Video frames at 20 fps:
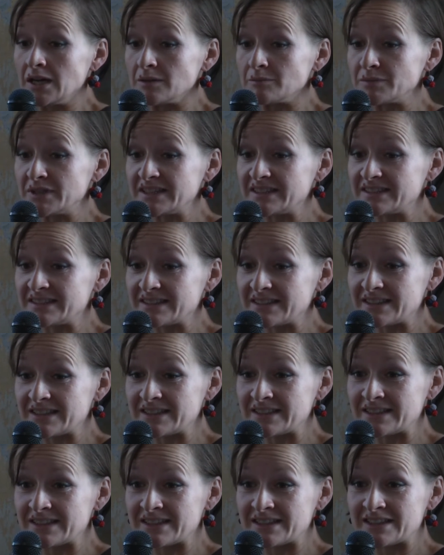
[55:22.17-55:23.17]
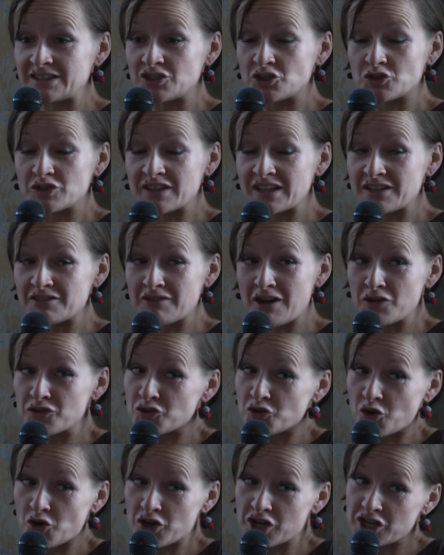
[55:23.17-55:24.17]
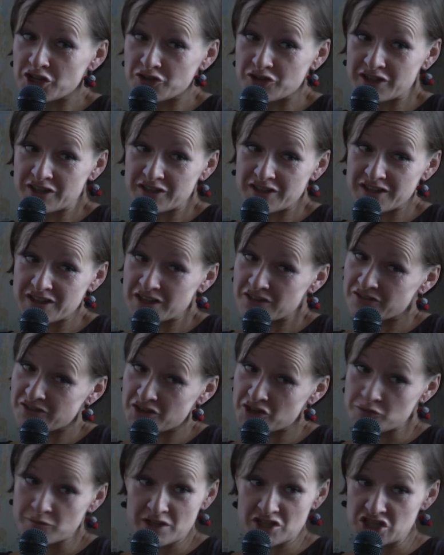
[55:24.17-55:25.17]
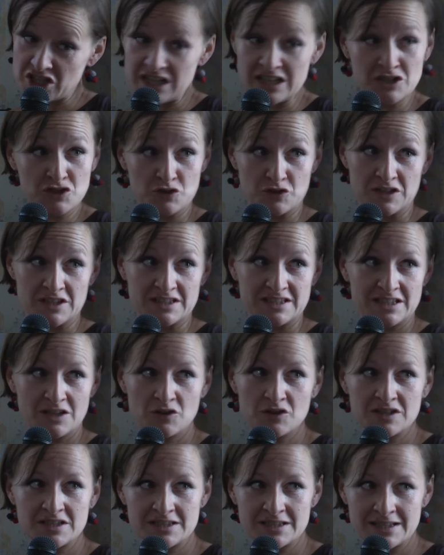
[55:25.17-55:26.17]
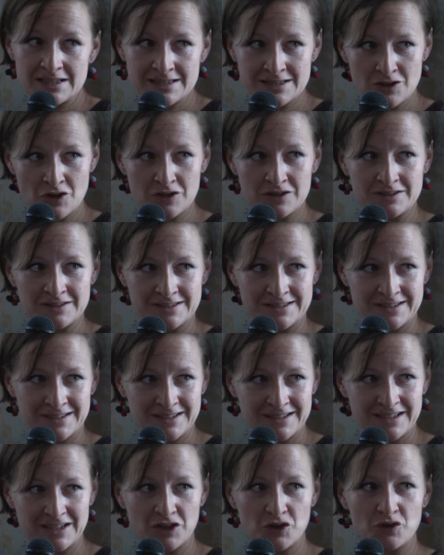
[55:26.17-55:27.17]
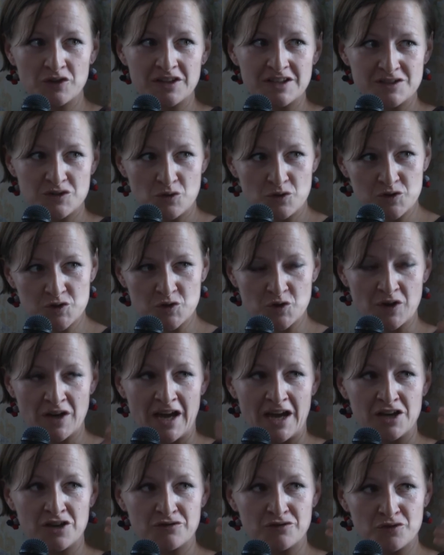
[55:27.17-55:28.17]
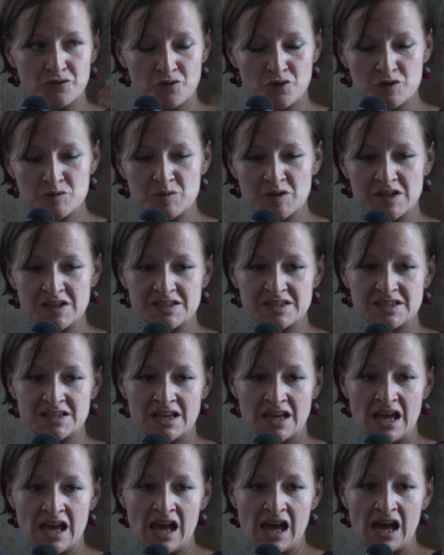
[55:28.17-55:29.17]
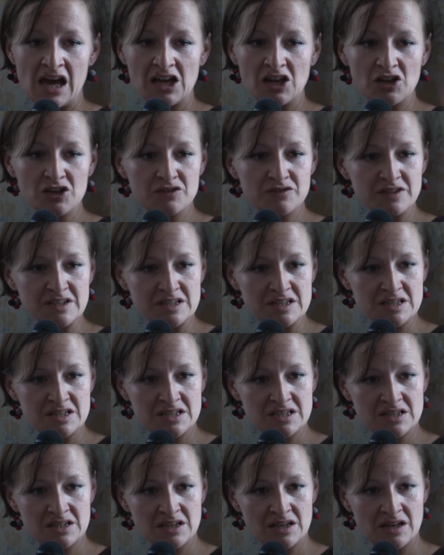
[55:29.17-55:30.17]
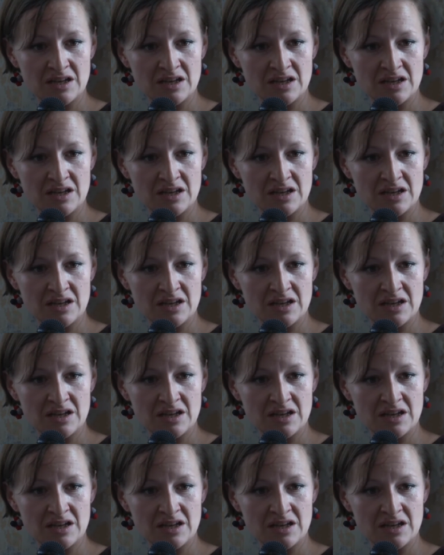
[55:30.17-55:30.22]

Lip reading: But you know, then around the corner you hear that they're very much into this. So it's not, you know, there's also a kind of course, because a lot of these